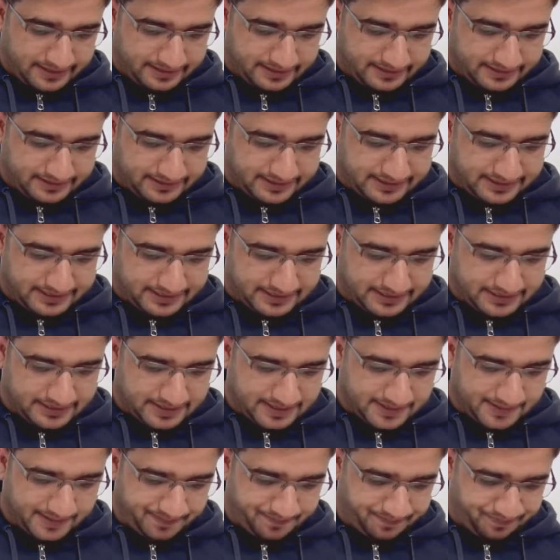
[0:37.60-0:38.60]
the
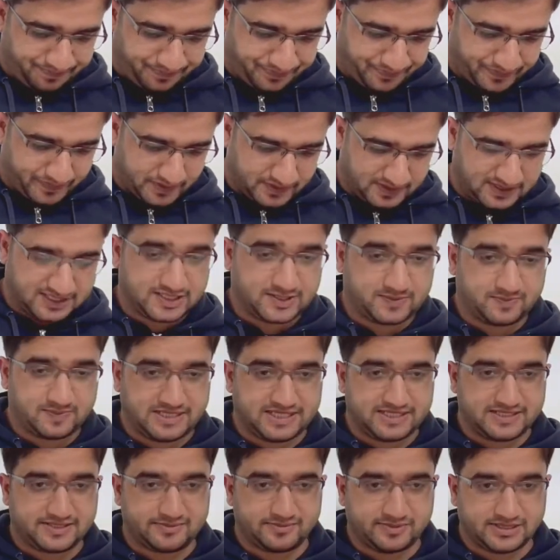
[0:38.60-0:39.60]

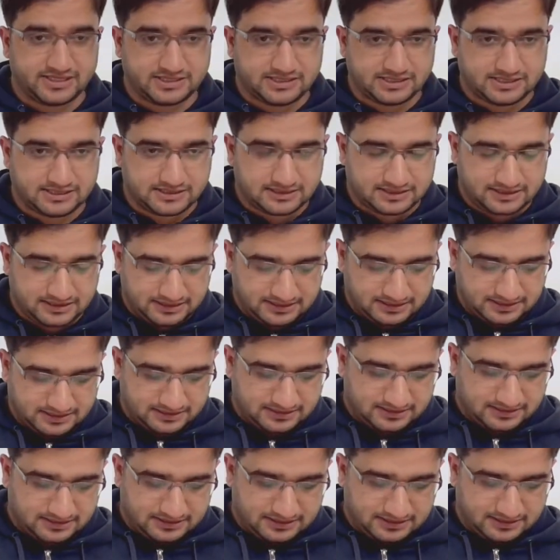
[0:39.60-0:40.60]
displacement
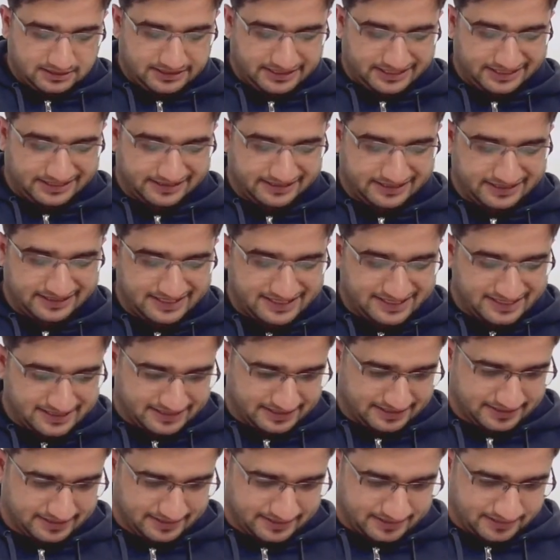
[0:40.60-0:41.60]
and the
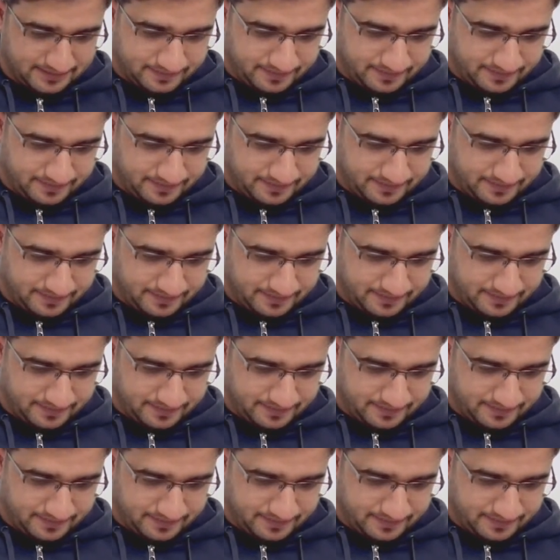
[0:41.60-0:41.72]
distance.